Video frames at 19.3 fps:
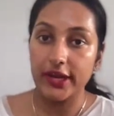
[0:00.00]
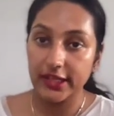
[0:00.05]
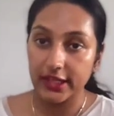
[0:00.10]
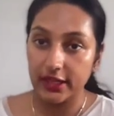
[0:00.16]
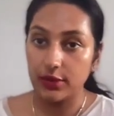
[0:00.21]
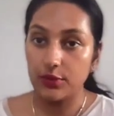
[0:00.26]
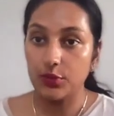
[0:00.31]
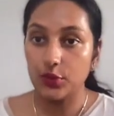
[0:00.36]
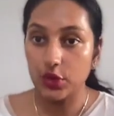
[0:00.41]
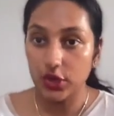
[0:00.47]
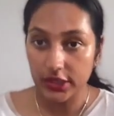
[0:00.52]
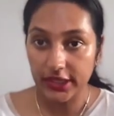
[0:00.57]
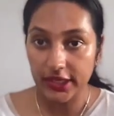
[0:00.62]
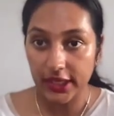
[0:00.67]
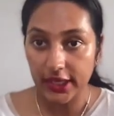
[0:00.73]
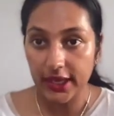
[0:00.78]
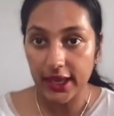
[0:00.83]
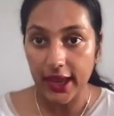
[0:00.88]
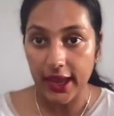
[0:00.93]
They are
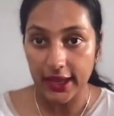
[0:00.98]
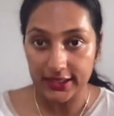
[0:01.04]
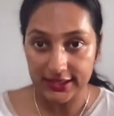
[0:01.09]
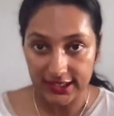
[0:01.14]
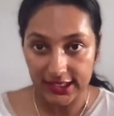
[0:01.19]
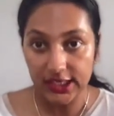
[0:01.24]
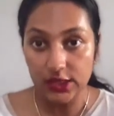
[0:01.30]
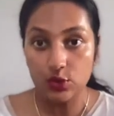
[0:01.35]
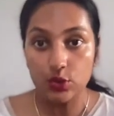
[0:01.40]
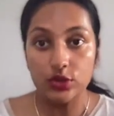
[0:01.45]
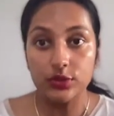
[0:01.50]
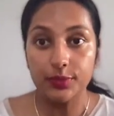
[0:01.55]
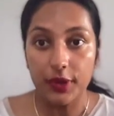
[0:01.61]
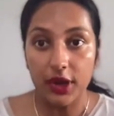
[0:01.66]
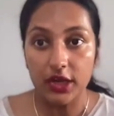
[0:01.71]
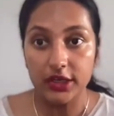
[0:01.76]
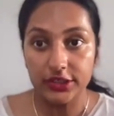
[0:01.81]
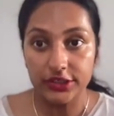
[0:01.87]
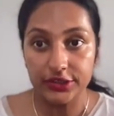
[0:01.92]
working as equal
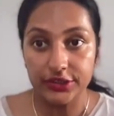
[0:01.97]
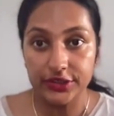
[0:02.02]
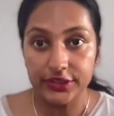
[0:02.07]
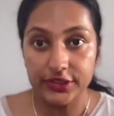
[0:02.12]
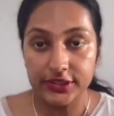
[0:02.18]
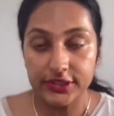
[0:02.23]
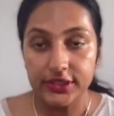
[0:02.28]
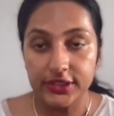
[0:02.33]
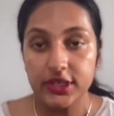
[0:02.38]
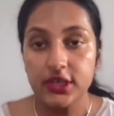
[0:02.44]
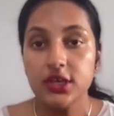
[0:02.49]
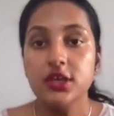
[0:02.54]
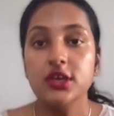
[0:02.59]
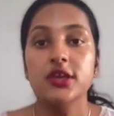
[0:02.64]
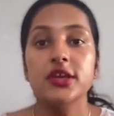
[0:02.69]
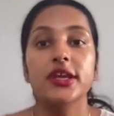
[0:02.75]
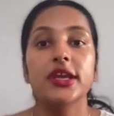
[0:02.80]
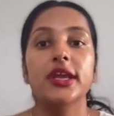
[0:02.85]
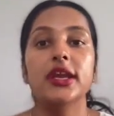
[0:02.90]
partners.
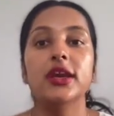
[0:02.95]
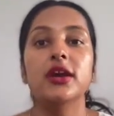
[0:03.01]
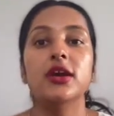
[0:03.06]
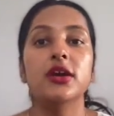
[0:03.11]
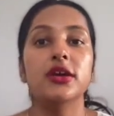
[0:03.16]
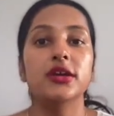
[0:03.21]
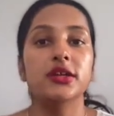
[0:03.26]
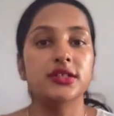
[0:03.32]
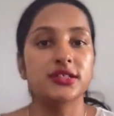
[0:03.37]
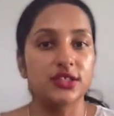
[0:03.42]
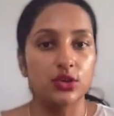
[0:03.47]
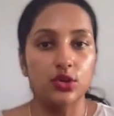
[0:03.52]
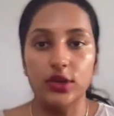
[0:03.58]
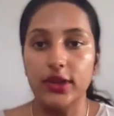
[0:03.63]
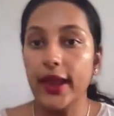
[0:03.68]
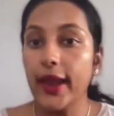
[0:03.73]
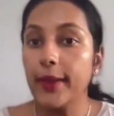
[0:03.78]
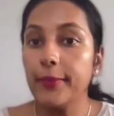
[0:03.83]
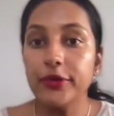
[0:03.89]
It's a
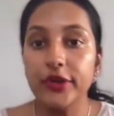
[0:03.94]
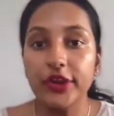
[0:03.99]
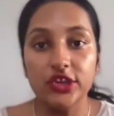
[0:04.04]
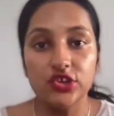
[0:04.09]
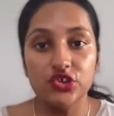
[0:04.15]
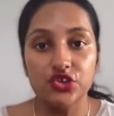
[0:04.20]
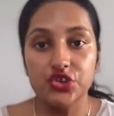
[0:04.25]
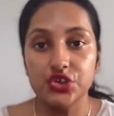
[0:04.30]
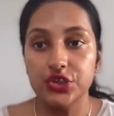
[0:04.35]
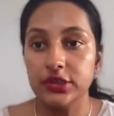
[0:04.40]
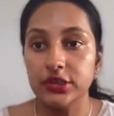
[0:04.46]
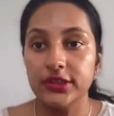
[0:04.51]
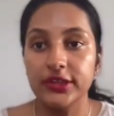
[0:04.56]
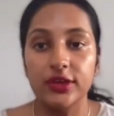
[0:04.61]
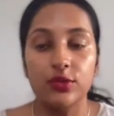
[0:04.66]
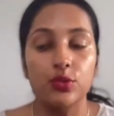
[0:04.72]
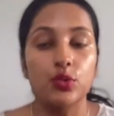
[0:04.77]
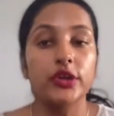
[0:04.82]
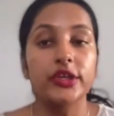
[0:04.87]
collaboration.
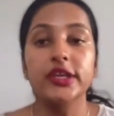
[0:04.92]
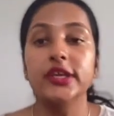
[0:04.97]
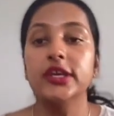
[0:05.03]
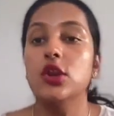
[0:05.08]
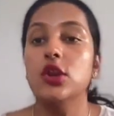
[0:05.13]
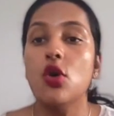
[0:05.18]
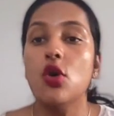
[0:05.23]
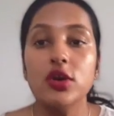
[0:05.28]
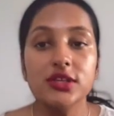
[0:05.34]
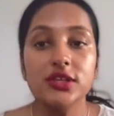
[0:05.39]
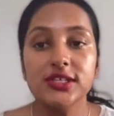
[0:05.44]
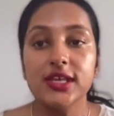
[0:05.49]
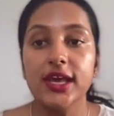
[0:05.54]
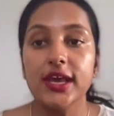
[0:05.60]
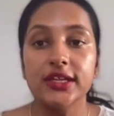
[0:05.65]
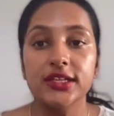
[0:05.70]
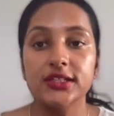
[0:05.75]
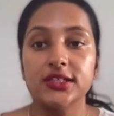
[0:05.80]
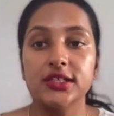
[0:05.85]
They're working
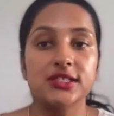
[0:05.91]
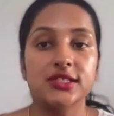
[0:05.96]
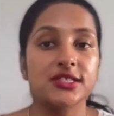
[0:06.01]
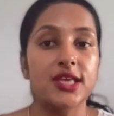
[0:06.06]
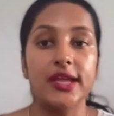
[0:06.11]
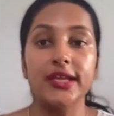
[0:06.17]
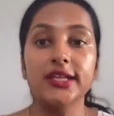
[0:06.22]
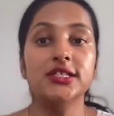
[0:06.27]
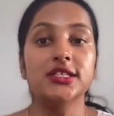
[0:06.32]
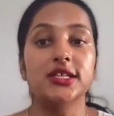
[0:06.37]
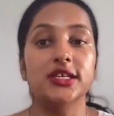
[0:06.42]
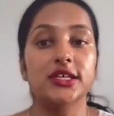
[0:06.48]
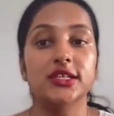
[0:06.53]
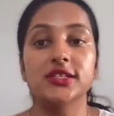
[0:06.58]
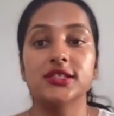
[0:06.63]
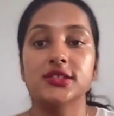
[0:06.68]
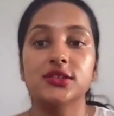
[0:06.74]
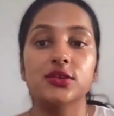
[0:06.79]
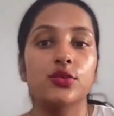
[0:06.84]
alongside the
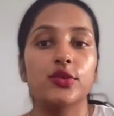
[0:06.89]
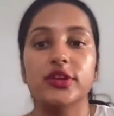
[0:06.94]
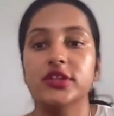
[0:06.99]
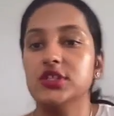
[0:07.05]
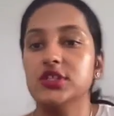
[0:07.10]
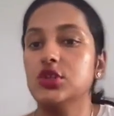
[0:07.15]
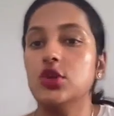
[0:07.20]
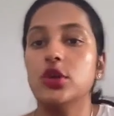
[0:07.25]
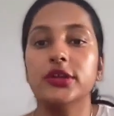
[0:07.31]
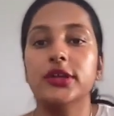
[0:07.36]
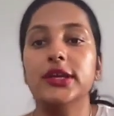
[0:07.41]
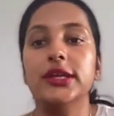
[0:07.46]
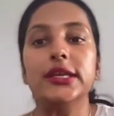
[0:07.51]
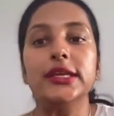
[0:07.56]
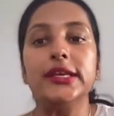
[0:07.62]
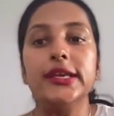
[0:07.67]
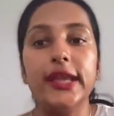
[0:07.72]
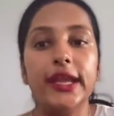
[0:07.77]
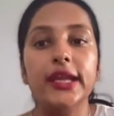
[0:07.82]
scientists. So it's not
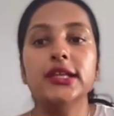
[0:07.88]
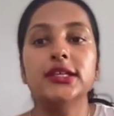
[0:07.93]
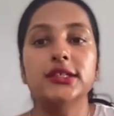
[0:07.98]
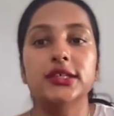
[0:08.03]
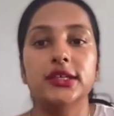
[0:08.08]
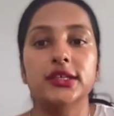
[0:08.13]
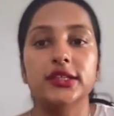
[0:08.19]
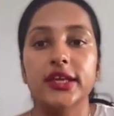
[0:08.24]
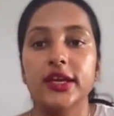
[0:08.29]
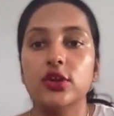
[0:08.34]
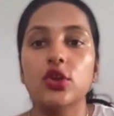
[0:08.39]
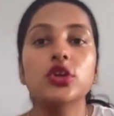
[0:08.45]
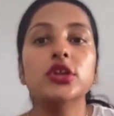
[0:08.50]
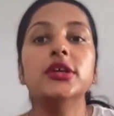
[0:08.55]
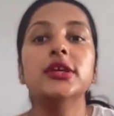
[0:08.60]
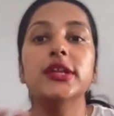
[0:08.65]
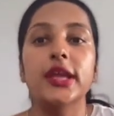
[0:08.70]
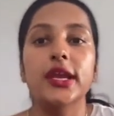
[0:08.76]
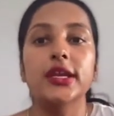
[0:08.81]
creating. They are
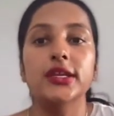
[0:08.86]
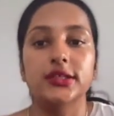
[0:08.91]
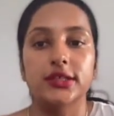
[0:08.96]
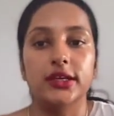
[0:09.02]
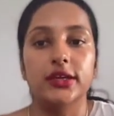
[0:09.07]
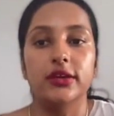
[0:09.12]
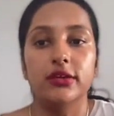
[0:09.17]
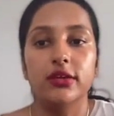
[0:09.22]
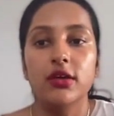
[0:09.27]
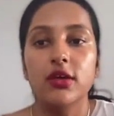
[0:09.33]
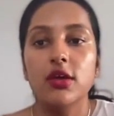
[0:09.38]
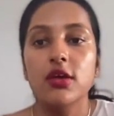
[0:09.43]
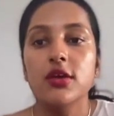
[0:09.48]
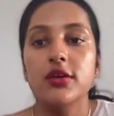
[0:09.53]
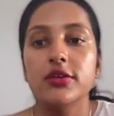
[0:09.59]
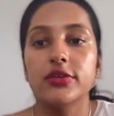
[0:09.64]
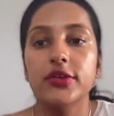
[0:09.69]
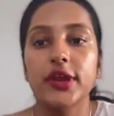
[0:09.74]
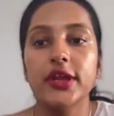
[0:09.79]
not creating,
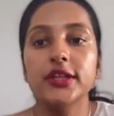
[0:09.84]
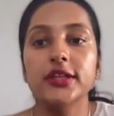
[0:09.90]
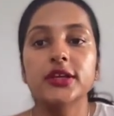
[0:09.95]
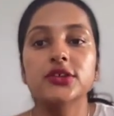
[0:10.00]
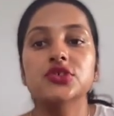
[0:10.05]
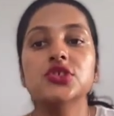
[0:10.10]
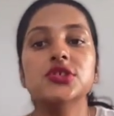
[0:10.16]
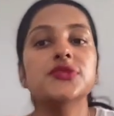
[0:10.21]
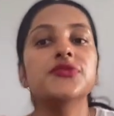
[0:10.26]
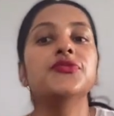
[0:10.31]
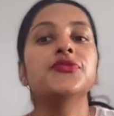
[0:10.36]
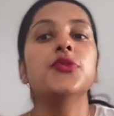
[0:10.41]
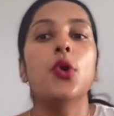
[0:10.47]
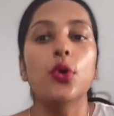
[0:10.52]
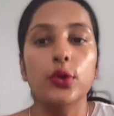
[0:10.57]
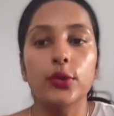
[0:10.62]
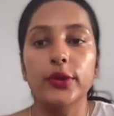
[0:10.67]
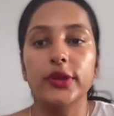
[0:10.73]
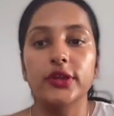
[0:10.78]
right? They're just
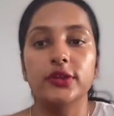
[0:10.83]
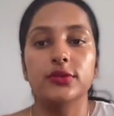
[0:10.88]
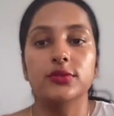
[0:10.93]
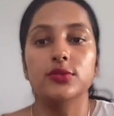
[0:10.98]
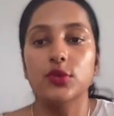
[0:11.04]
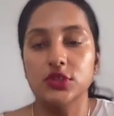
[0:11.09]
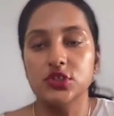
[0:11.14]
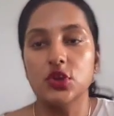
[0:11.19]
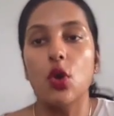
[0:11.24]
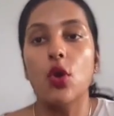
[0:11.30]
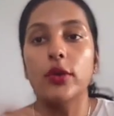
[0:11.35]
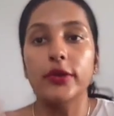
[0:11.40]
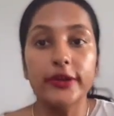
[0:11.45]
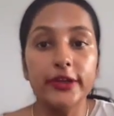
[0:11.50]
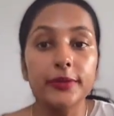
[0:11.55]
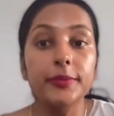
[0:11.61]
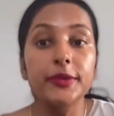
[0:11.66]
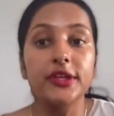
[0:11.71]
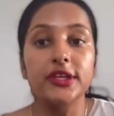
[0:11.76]
following what's
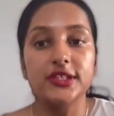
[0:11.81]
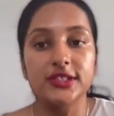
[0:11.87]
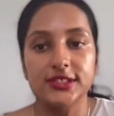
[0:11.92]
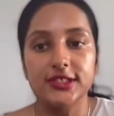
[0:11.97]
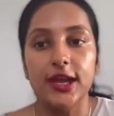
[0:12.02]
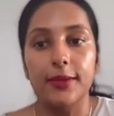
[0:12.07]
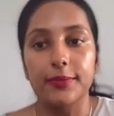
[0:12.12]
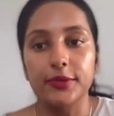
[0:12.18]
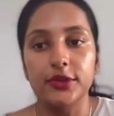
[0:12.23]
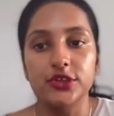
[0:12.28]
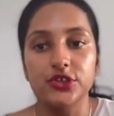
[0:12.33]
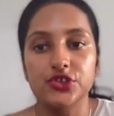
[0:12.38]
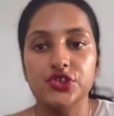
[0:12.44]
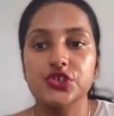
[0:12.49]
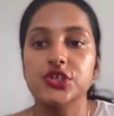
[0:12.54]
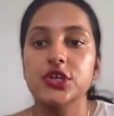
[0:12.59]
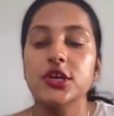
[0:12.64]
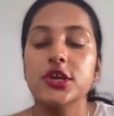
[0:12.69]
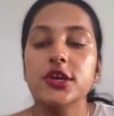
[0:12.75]
already been
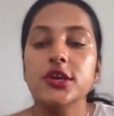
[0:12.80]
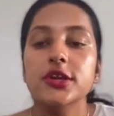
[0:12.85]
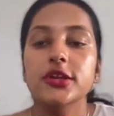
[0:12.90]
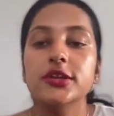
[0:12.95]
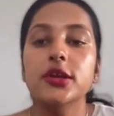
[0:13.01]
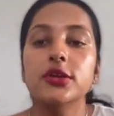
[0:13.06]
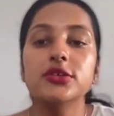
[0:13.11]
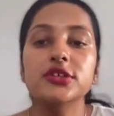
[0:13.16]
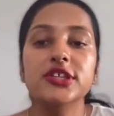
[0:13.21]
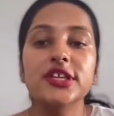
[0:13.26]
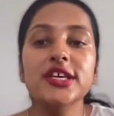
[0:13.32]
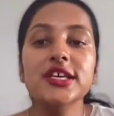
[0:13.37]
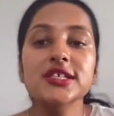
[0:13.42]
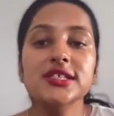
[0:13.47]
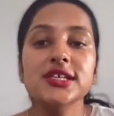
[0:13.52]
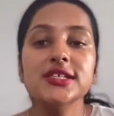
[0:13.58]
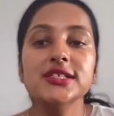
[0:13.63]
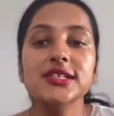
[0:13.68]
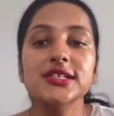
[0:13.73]
established. Now
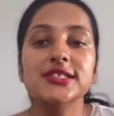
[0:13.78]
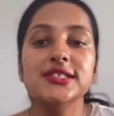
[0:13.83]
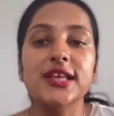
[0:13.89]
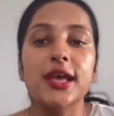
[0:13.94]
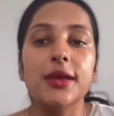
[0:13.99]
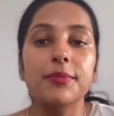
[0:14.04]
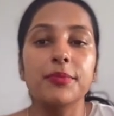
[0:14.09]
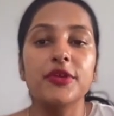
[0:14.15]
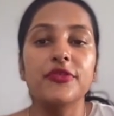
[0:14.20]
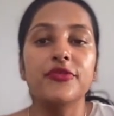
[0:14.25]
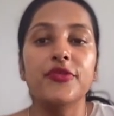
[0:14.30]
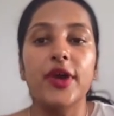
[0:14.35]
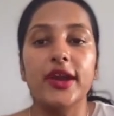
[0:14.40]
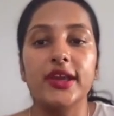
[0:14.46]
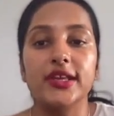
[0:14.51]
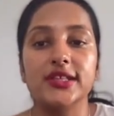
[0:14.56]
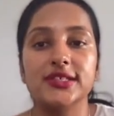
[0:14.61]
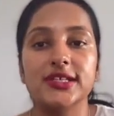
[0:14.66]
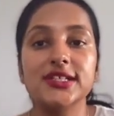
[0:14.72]
D says
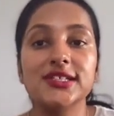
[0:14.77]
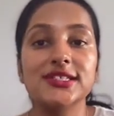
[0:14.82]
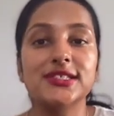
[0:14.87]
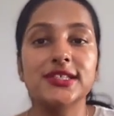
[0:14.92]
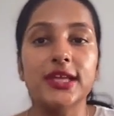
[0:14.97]
exemplifies. It's